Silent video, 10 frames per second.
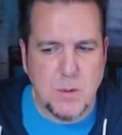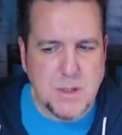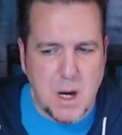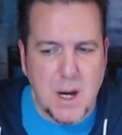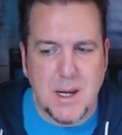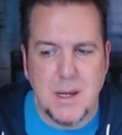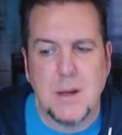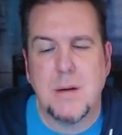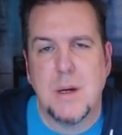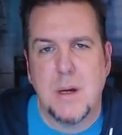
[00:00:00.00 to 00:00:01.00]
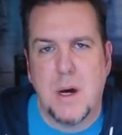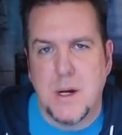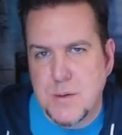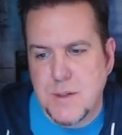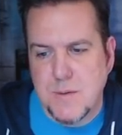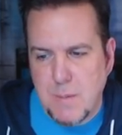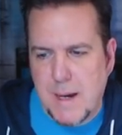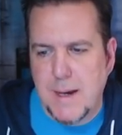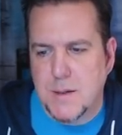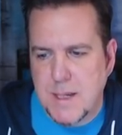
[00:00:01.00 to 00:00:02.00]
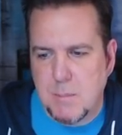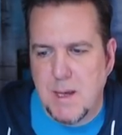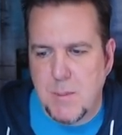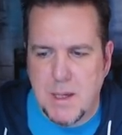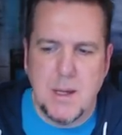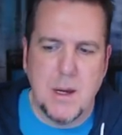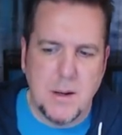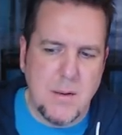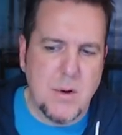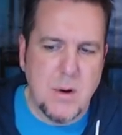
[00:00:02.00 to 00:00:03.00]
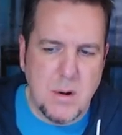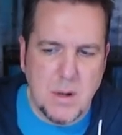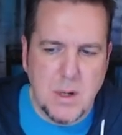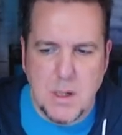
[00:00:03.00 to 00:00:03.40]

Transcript: we're talking hundreds of miles, like maybe another